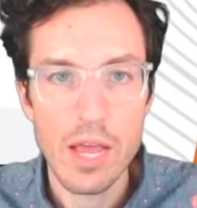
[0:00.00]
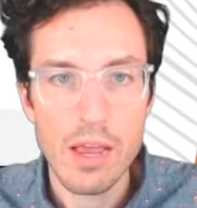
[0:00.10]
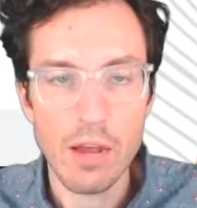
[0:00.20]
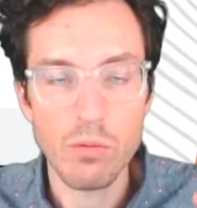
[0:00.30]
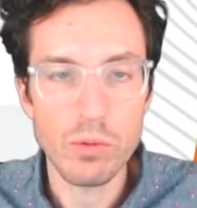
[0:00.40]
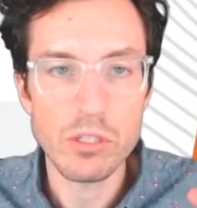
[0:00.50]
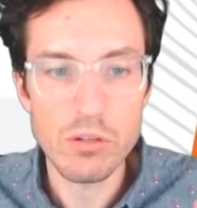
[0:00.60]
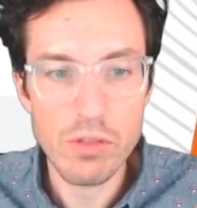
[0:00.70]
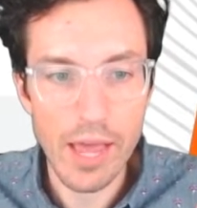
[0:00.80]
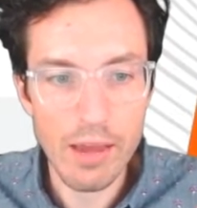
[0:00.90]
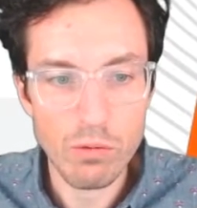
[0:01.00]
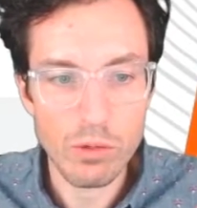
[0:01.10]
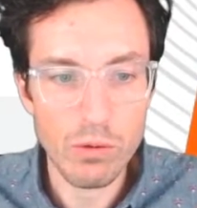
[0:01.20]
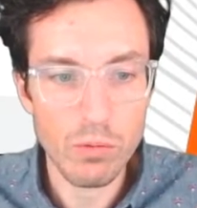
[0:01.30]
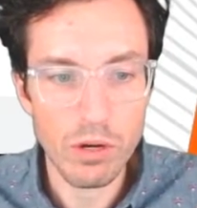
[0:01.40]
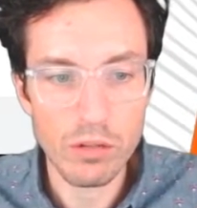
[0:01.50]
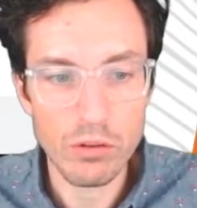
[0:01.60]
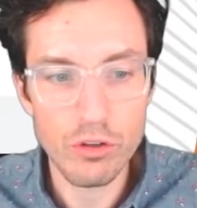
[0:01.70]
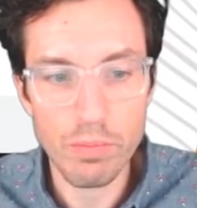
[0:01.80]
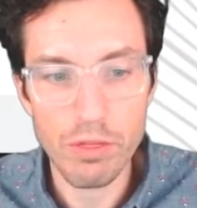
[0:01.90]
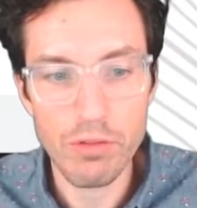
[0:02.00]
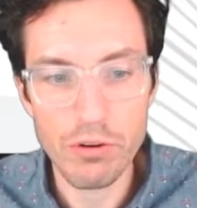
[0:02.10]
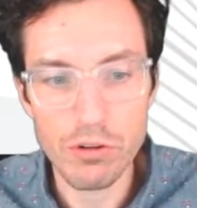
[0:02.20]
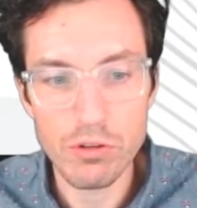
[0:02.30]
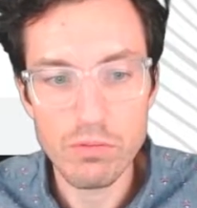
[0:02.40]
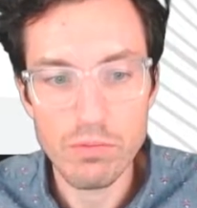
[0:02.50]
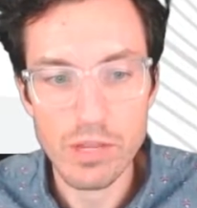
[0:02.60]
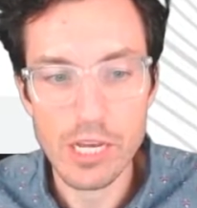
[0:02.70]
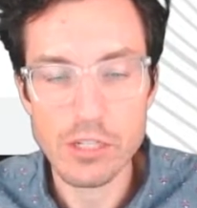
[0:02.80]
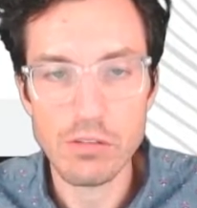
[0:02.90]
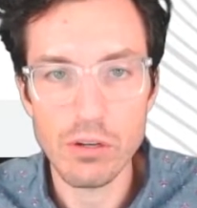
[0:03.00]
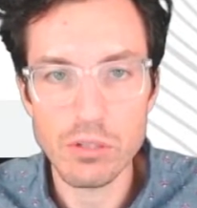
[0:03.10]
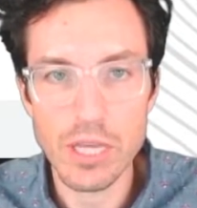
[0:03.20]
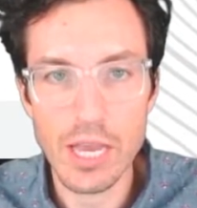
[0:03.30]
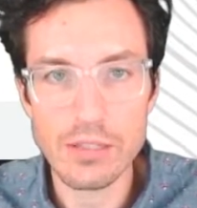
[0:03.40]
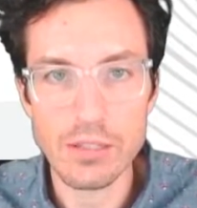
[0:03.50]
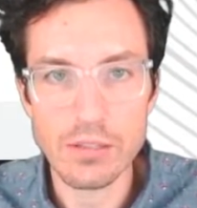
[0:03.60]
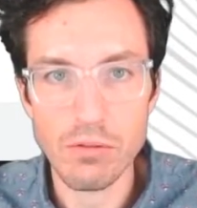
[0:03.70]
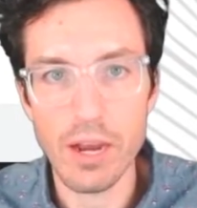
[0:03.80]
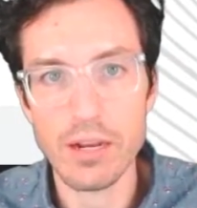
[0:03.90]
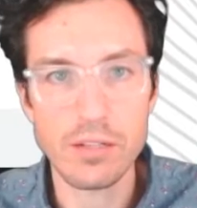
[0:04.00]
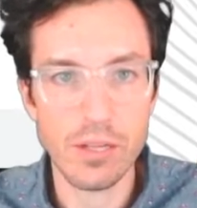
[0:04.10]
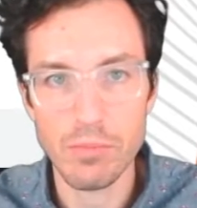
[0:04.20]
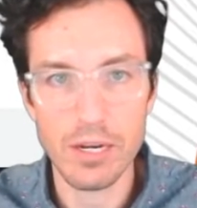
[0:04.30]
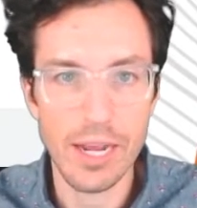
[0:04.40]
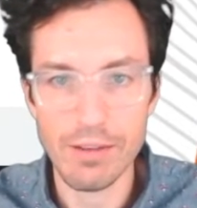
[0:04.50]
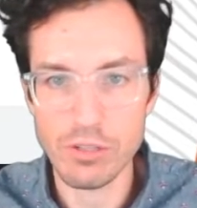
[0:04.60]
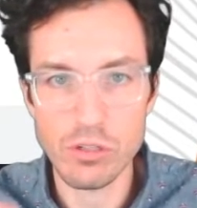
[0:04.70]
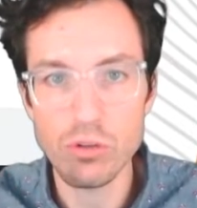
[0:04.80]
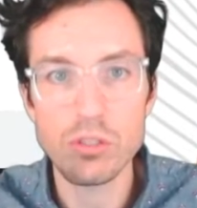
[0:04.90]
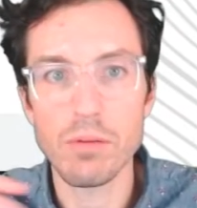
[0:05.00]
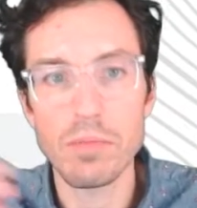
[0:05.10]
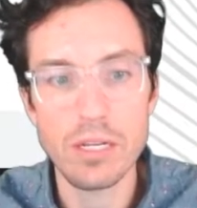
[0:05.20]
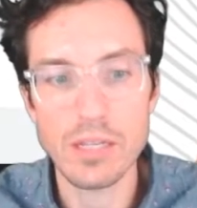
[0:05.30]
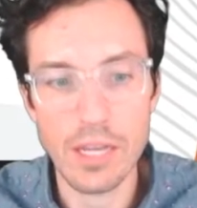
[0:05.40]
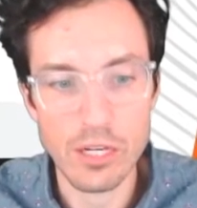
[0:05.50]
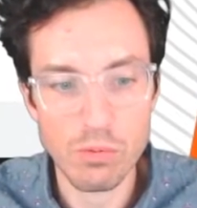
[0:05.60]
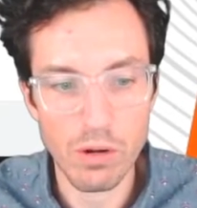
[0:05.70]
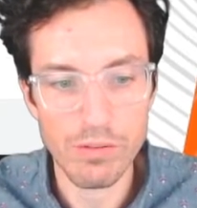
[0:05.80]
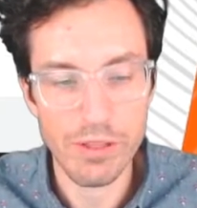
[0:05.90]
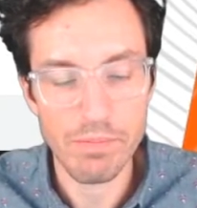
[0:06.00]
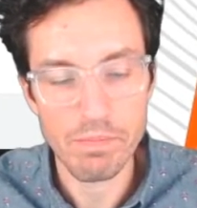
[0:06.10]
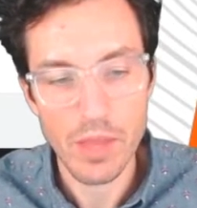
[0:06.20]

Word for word: And when we do that, we would want to loop through each of those cases, right? Because I'm going to have to do something to each one of them.